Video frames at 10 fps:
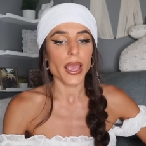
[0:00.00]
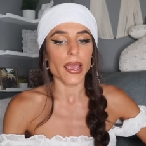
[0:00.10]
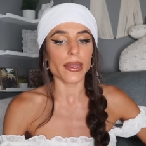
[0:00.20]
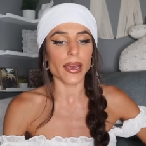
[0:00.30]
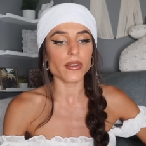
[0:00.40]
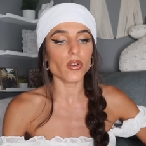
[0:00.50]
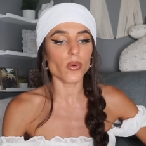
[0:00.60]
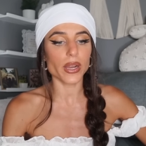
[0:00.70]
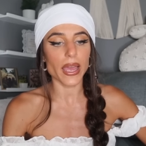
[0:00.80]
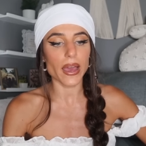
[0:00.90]
and I don't
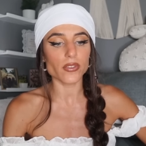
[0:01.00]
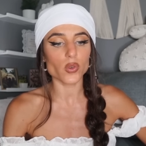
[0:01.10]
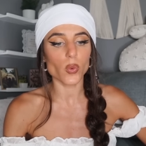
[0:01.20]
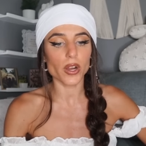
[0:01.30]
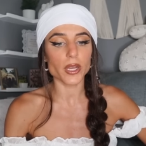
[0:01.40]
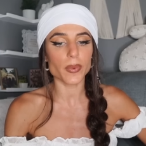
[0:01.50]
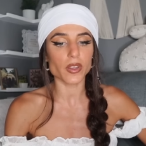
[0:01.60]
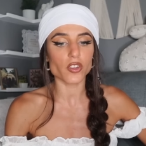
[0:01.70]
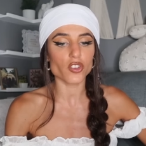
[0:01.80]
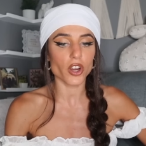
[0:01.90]
want to have to worry
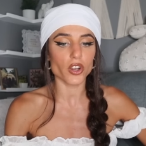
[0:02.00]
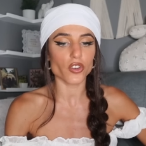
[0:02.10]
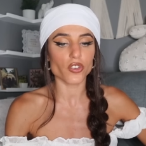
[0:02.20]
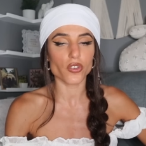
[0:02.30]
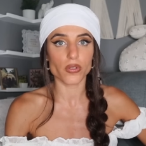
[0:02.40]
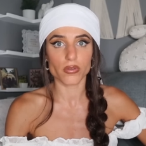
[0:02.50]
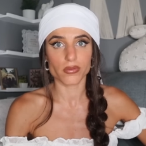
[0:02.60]
about the church.